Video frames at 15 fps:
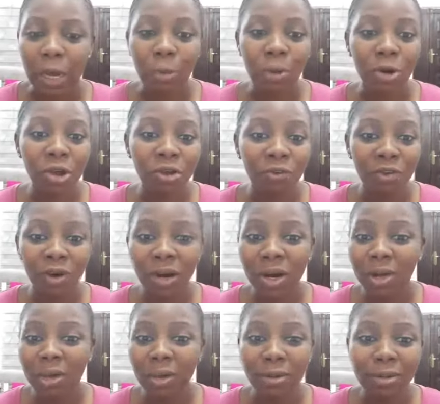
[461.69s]

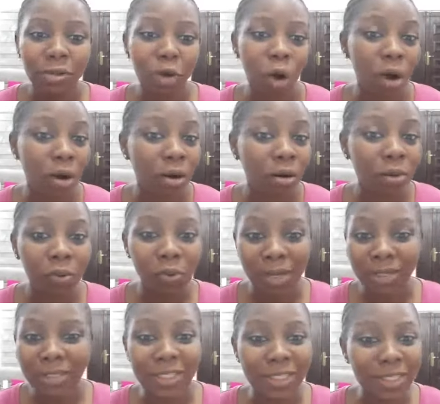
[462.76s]
boyfriend, uncle,
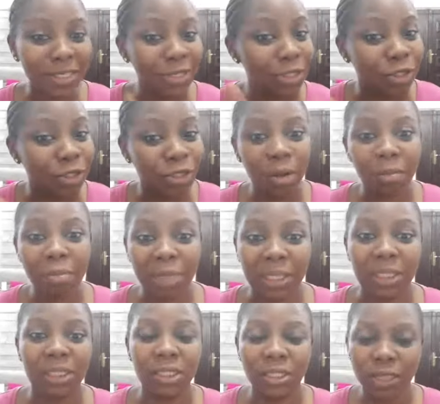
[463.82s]
auntie,
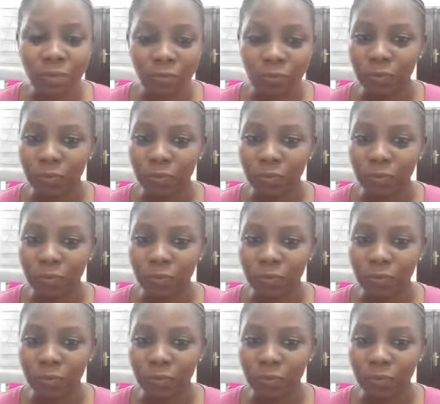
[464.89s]
somebody.